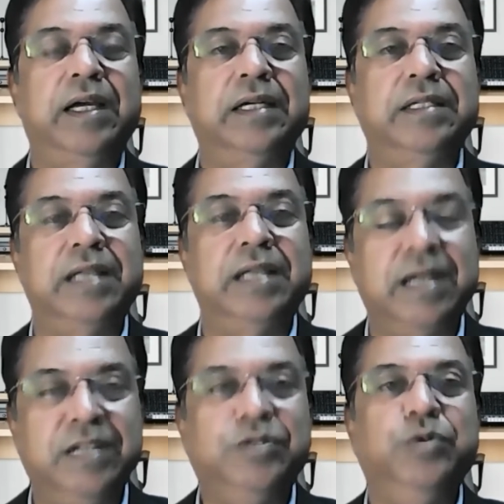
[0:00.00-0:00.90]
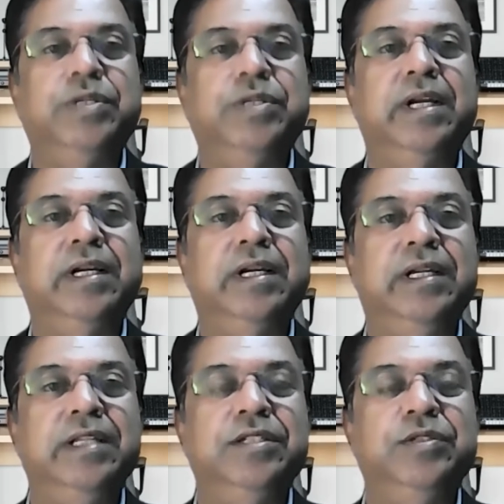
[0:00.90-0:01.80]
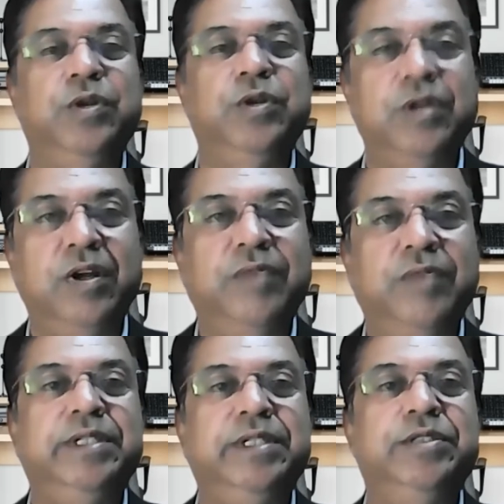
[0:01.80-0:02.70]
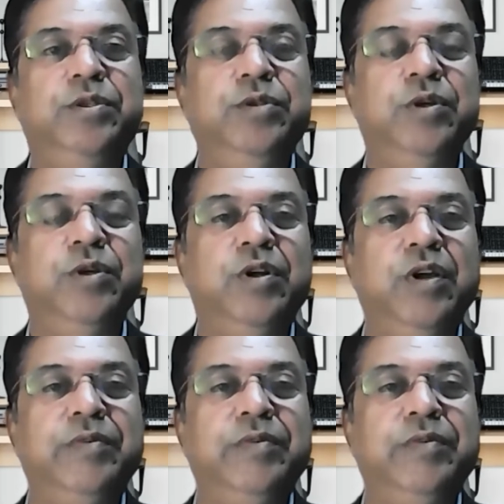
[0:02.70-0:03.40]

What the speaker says: circles to circles, journal offices to journal